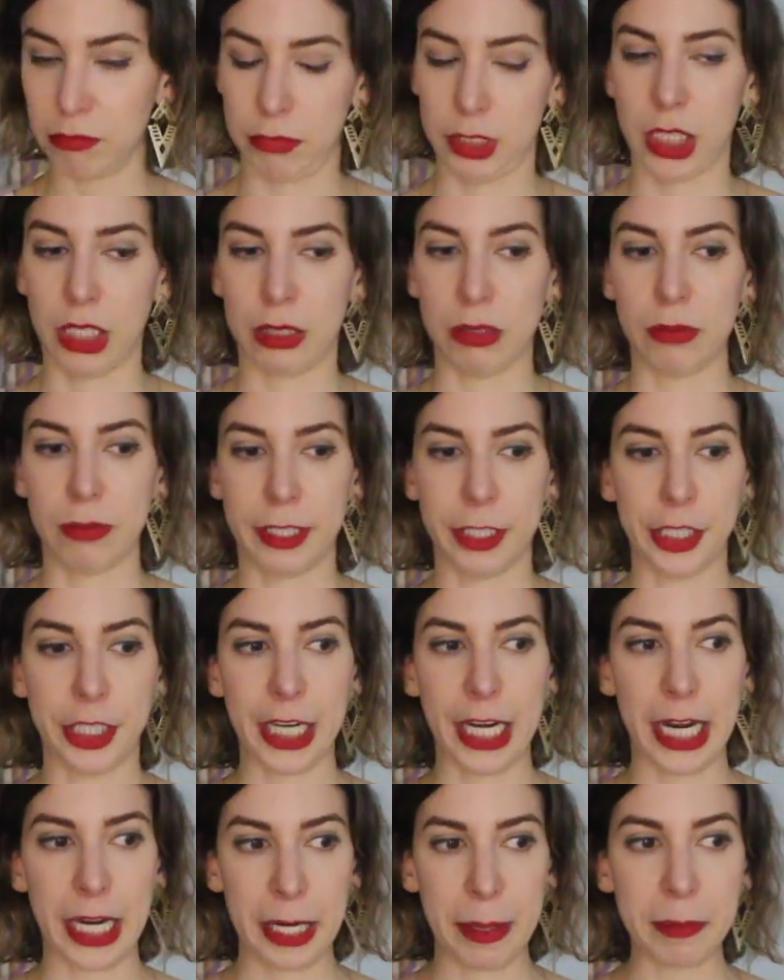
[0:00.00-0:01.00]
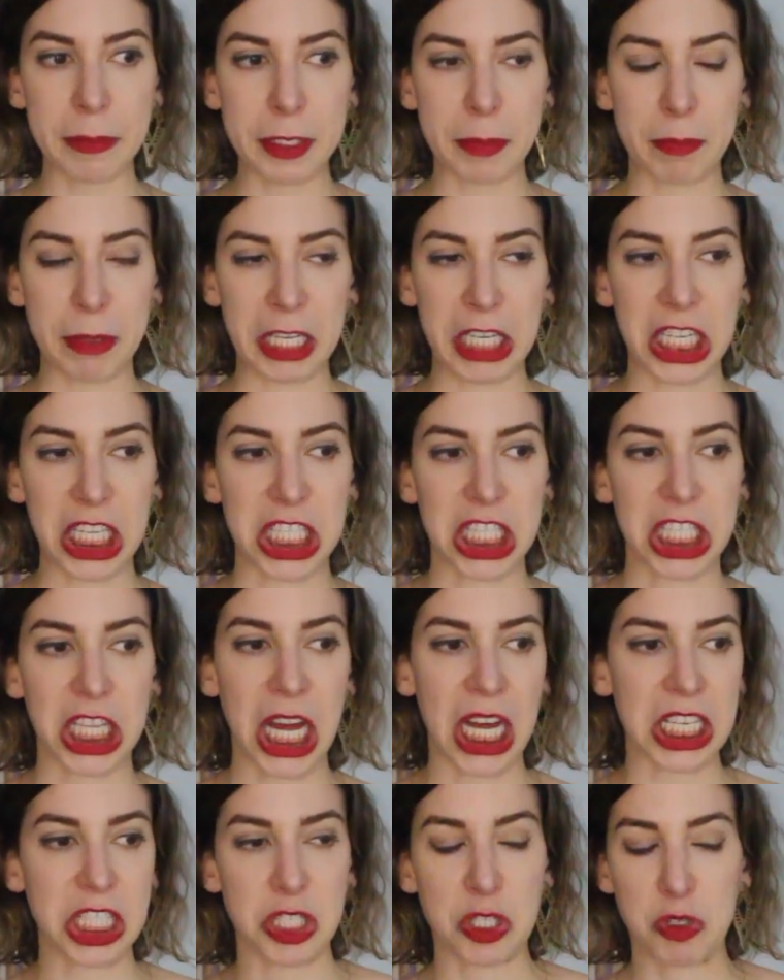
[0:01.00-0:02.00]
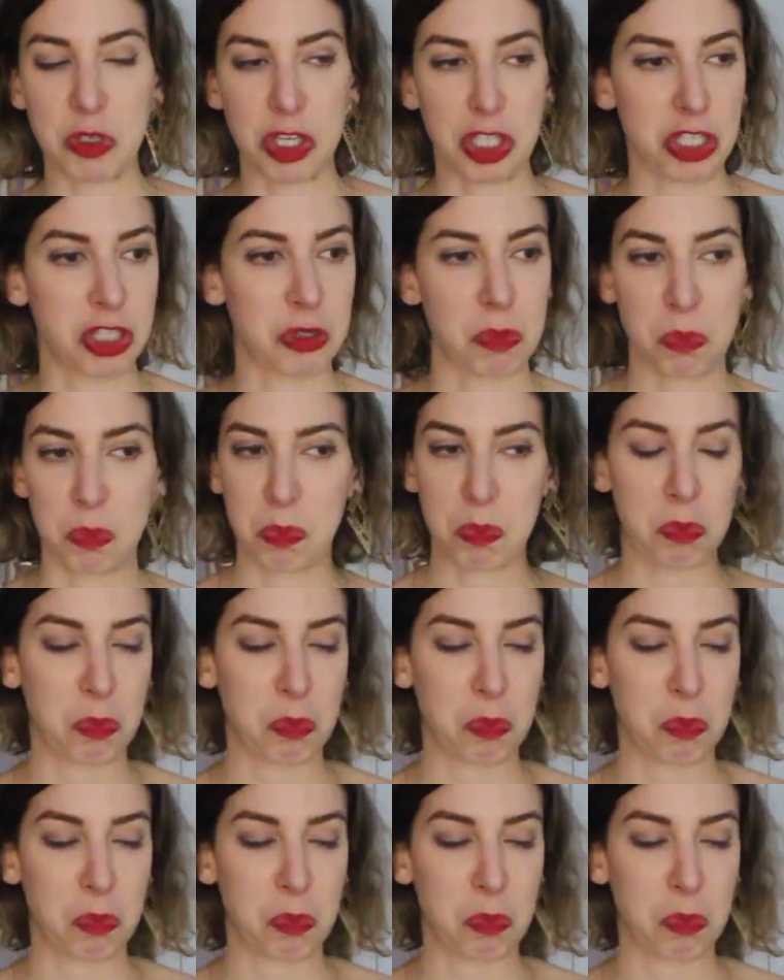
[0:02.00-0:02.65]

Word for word: you know, their names, because that's just